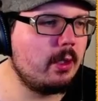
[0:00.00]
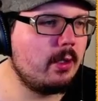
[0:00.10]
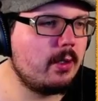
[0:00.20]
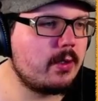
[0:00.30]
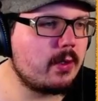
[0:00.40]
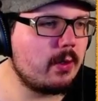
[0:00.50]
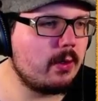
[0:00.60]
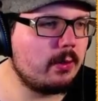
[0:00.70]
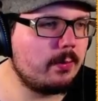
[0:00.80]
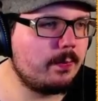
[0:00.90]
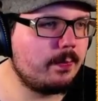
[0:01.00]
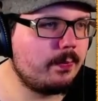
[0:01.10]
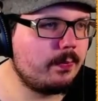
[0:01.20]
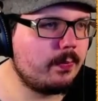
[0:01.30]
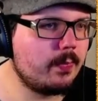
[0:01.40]
So
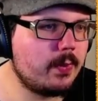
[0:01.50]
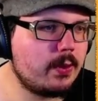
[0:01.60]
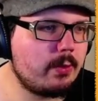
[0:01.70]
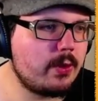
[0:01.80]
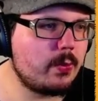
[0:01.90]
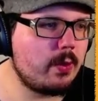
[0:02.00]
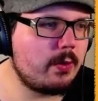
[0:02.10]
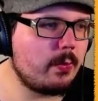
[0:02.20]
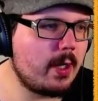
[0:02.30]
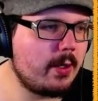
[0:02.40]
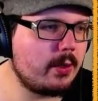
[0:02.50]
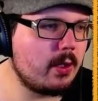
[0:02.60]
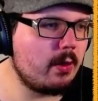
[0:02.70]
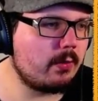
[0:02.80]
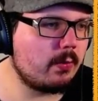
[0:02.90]
it's always worthwhile to
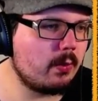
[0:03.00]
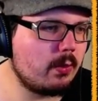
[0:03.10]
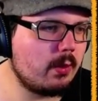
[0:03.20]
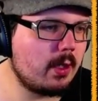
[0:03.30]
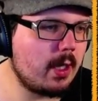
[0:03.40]
go through